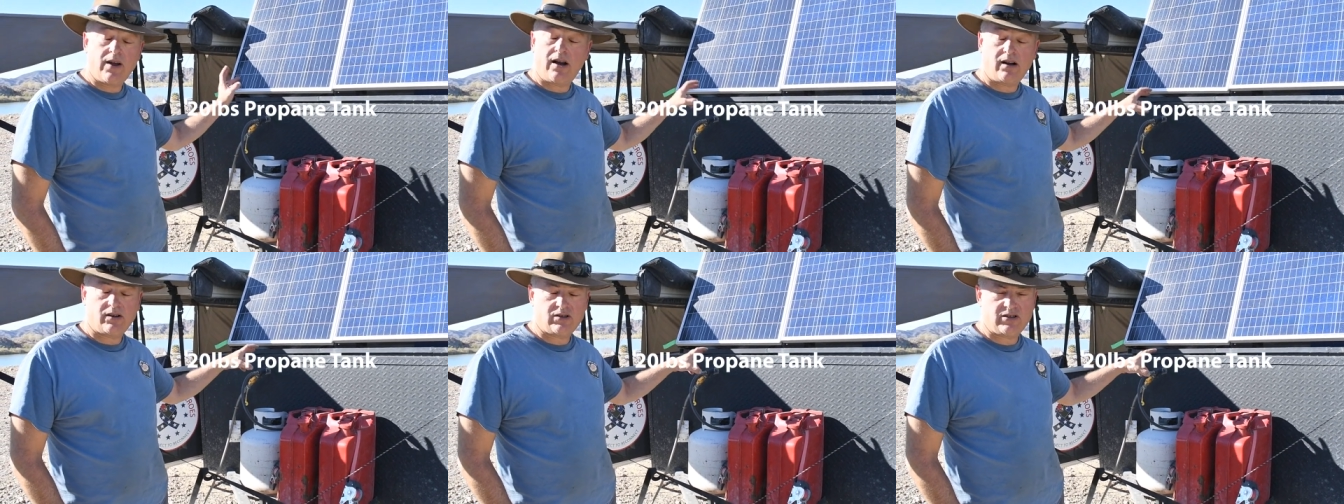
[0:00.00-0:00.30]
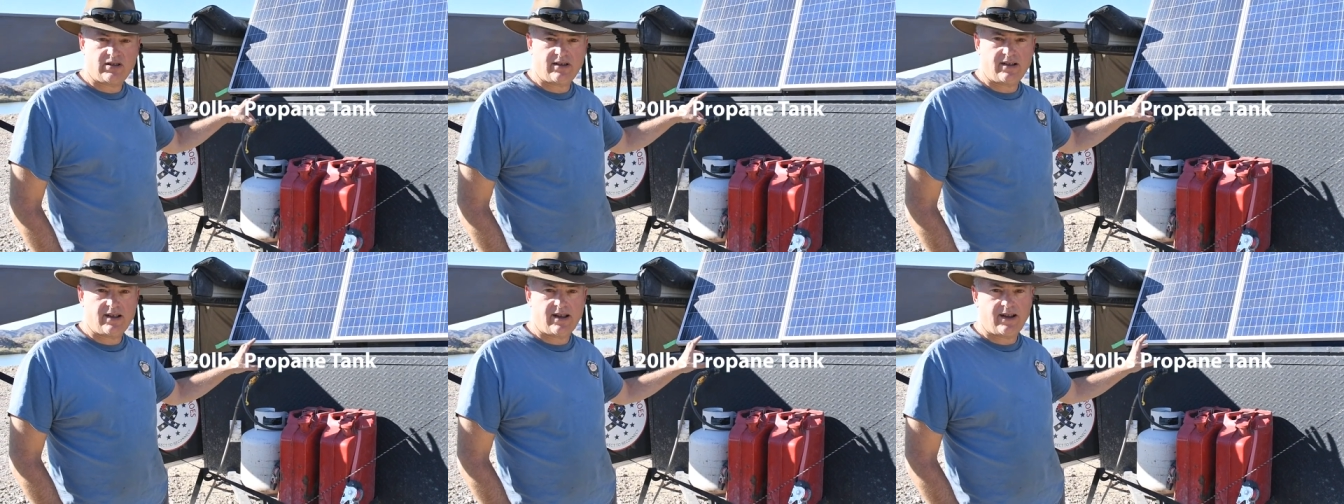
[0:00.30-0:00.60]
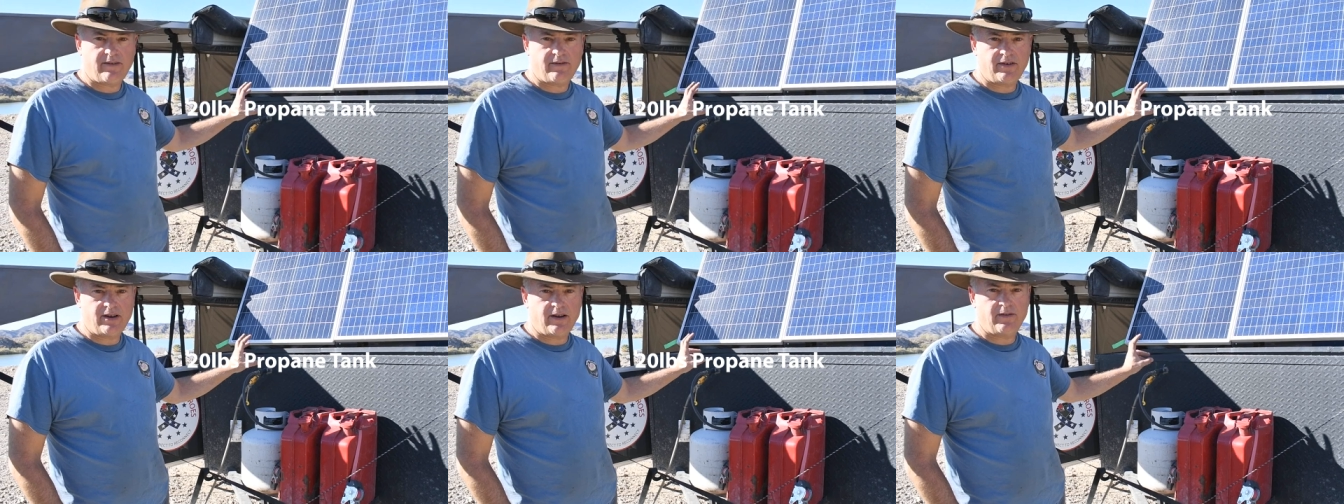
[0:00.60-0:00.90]
actually
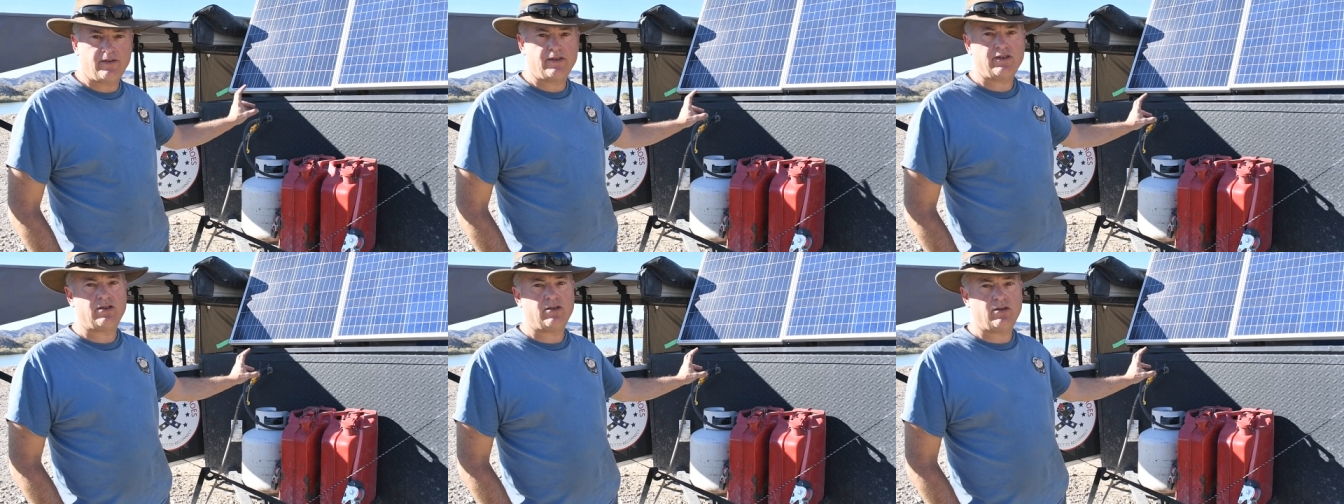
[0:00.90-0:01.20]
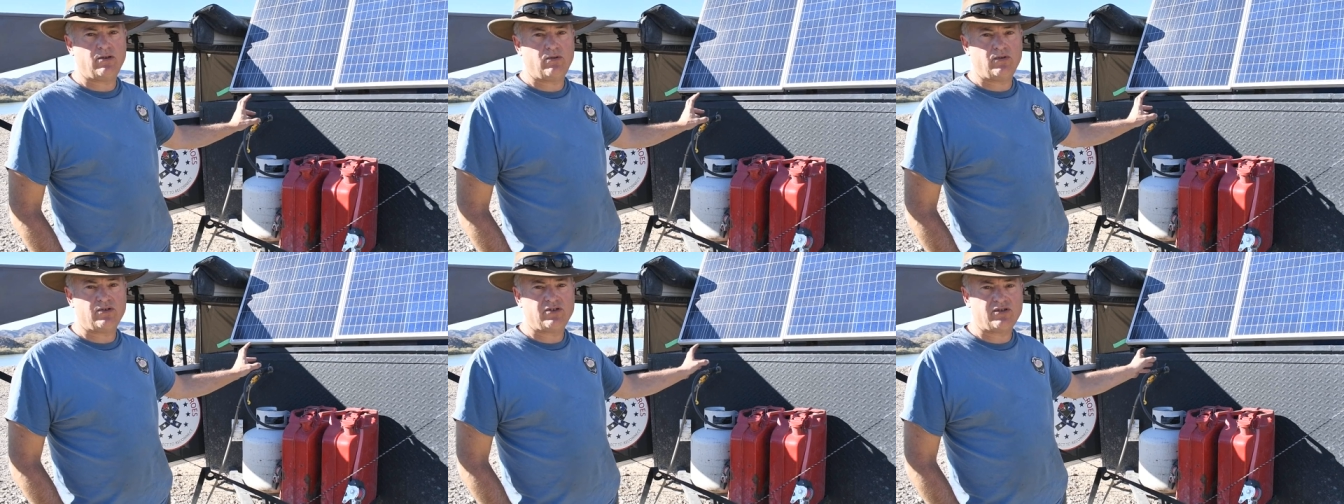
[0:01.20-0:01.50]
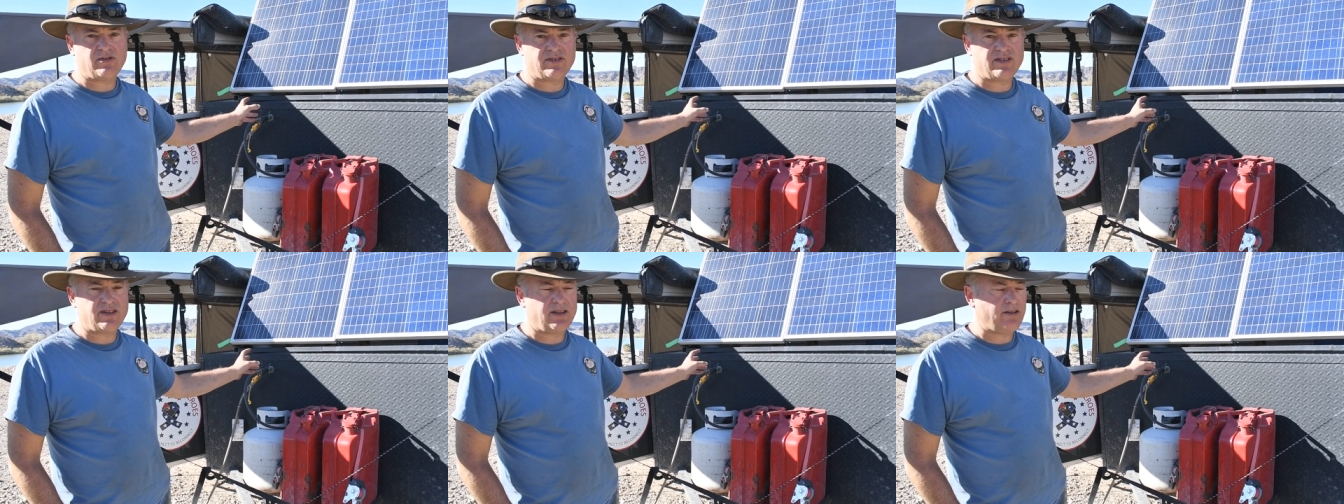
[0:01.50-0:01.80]
have an oven too, which
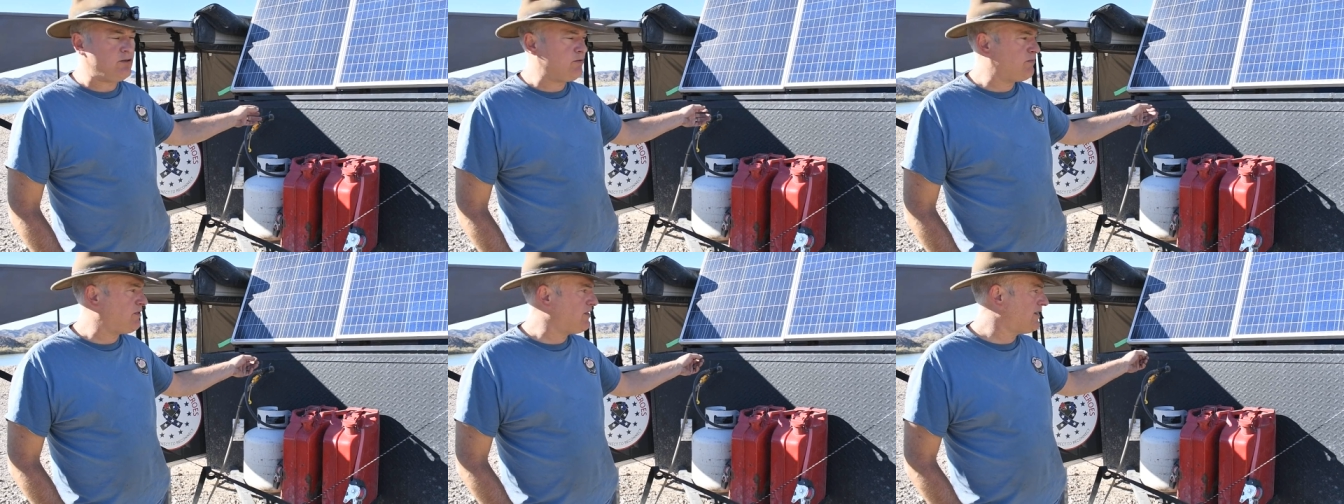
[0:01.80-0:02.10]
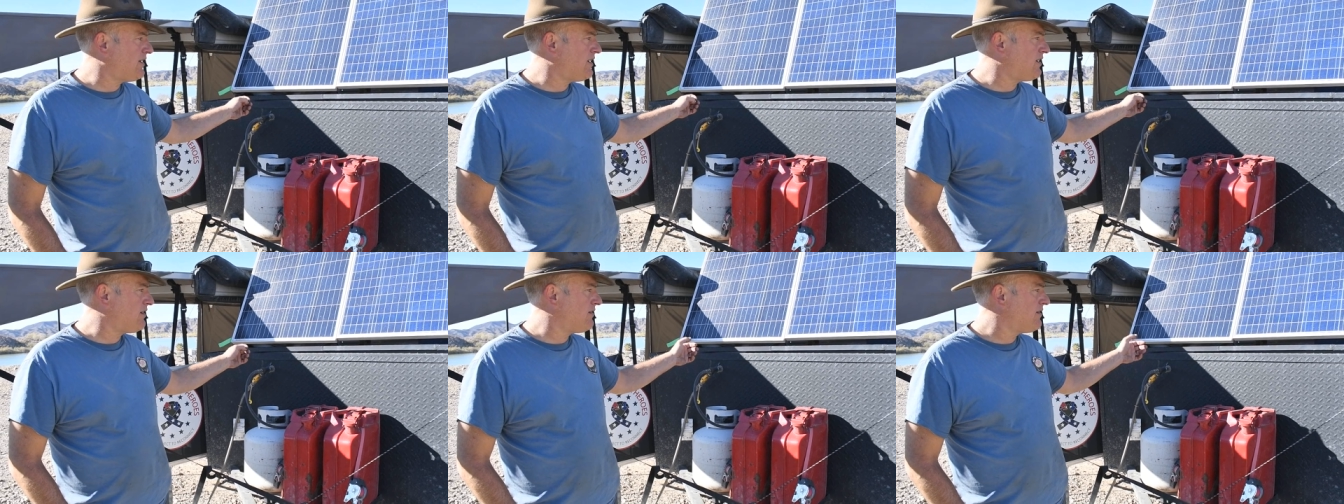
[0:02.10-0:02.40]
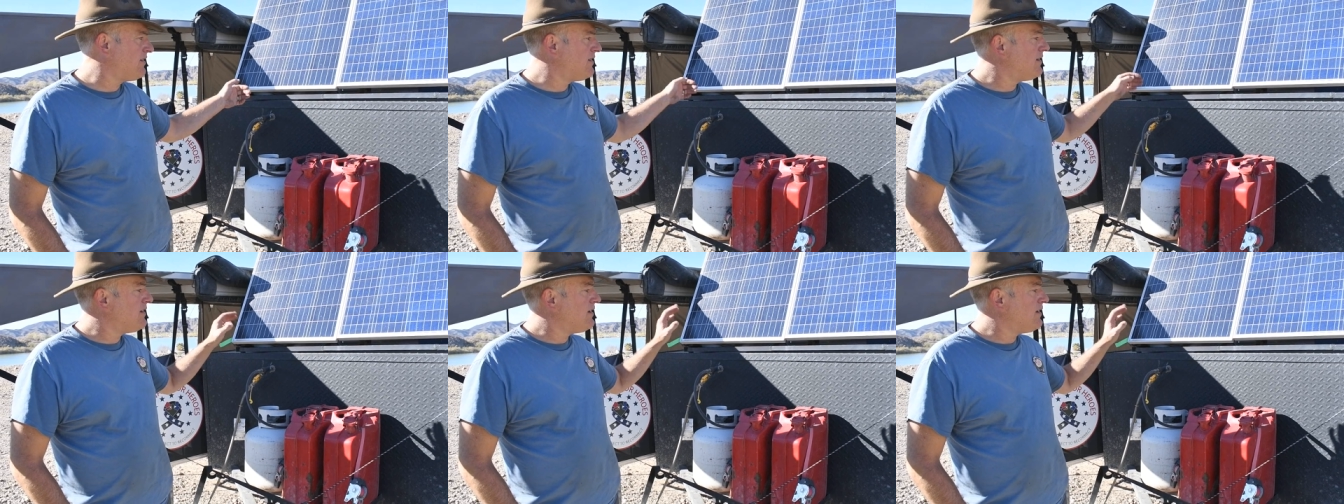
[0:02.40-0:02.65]
you'll see a little bit later.